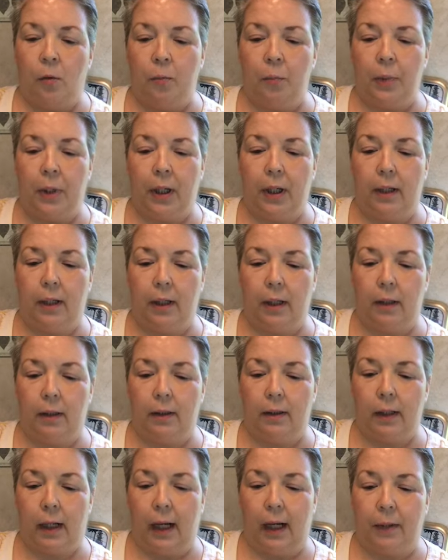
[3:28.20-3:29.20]
but
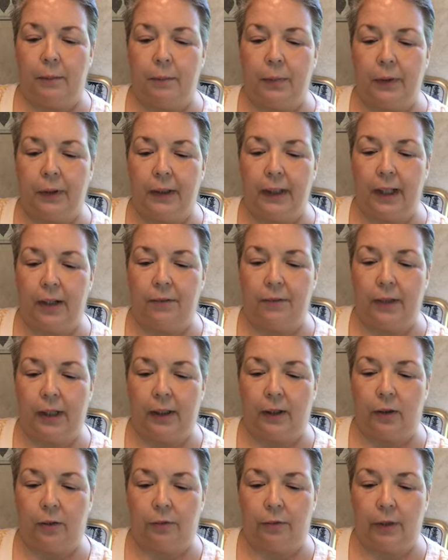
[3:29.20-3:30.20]
I believe
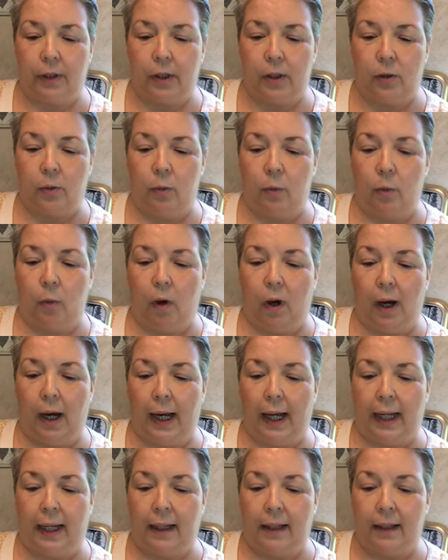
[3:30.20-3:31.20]
that the reason
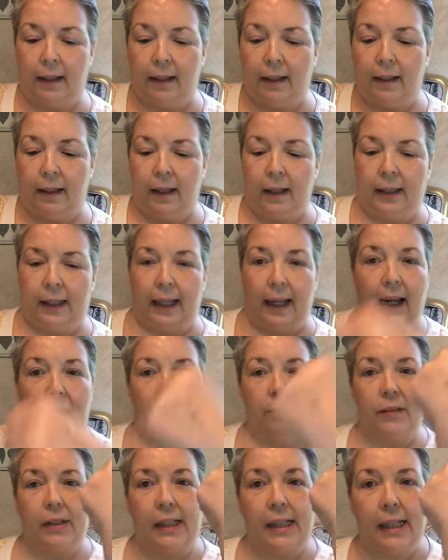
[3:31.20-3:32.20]
why they
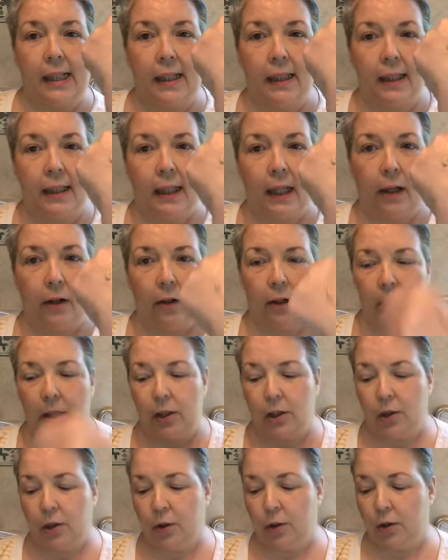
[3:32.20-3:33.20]
have the tint there
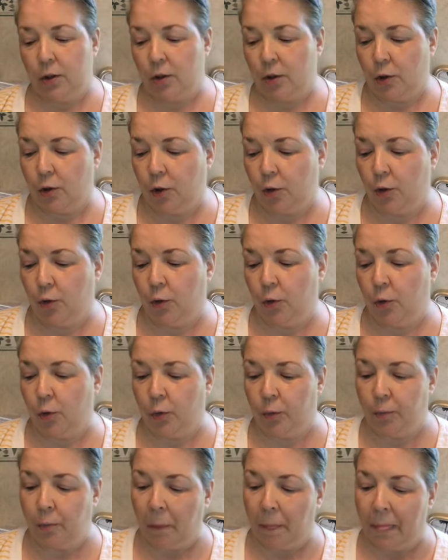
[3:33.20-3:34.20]
is
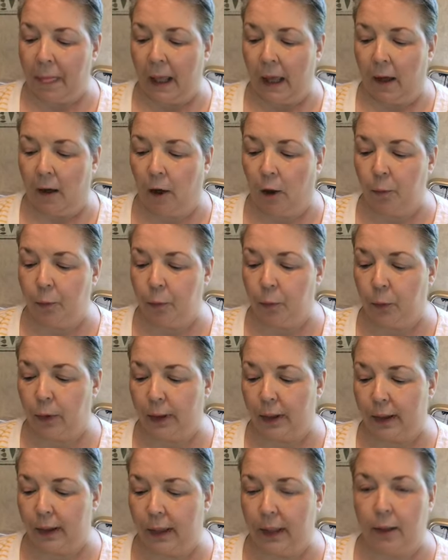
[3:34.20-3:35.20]
to help
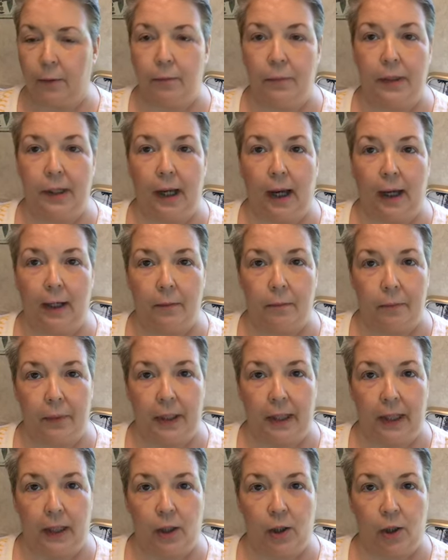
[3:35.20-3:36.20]
with it not
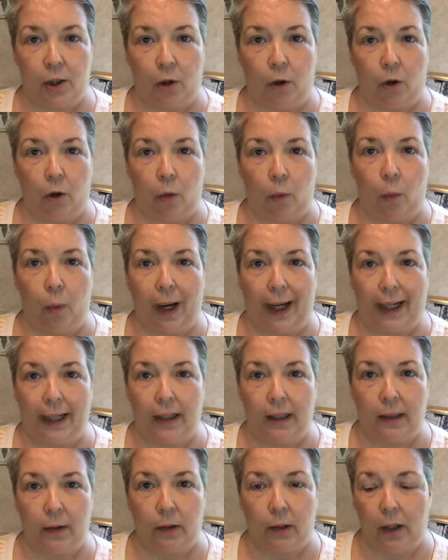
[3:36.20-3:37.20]
being so
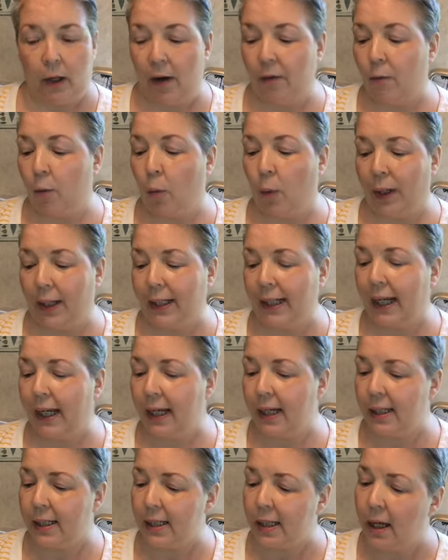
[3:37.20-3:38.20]
white, have a white
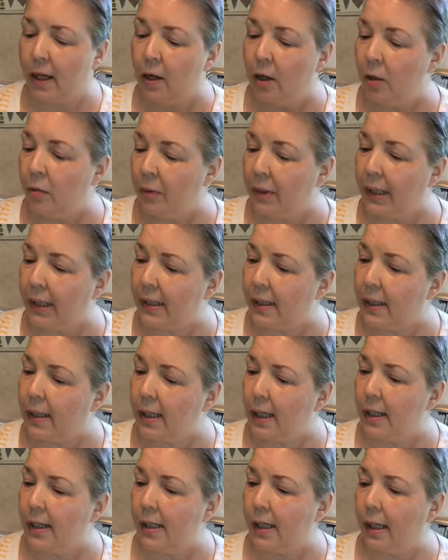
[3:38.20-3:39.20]
cast, because it
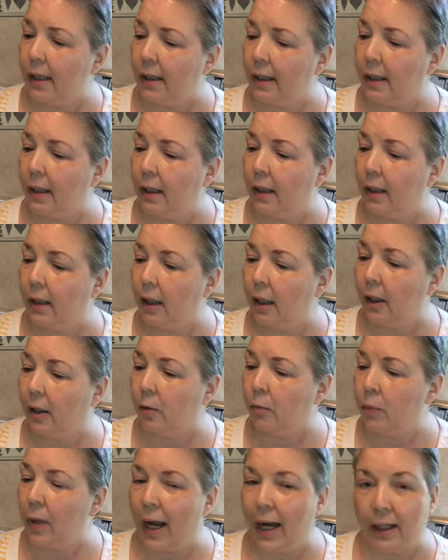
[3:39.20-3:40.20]
says that the
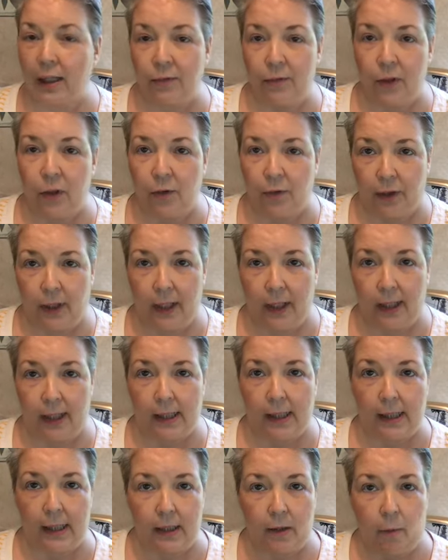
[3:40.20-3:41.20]
active
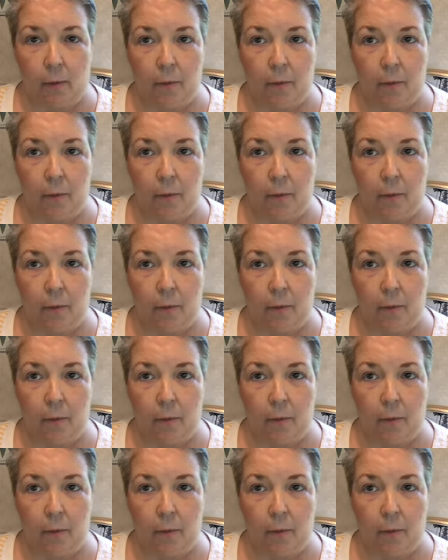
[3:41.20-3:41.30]
ingredients,